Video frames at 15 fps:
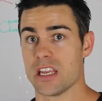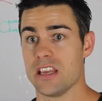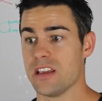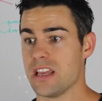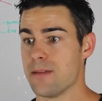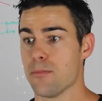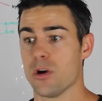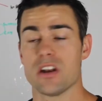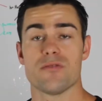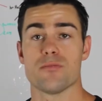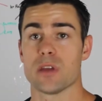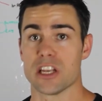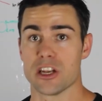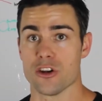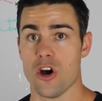It might even
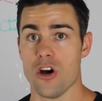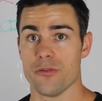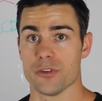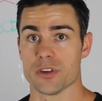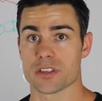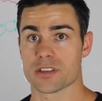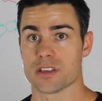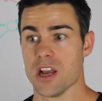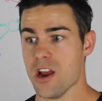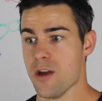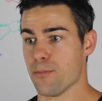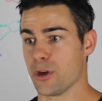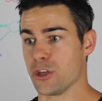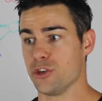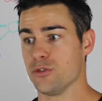be in an office,
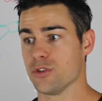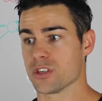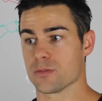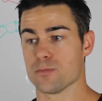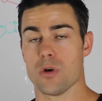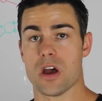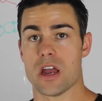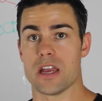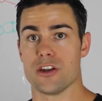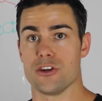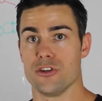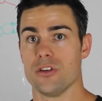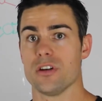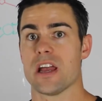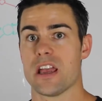but you just might
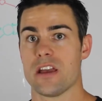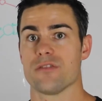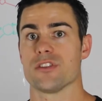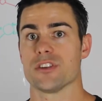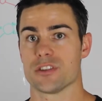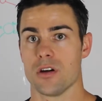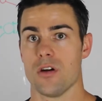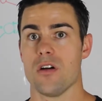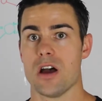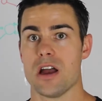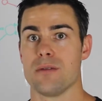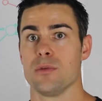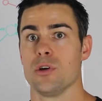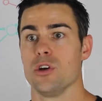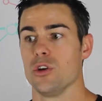not have the
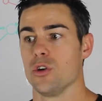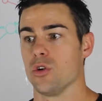time.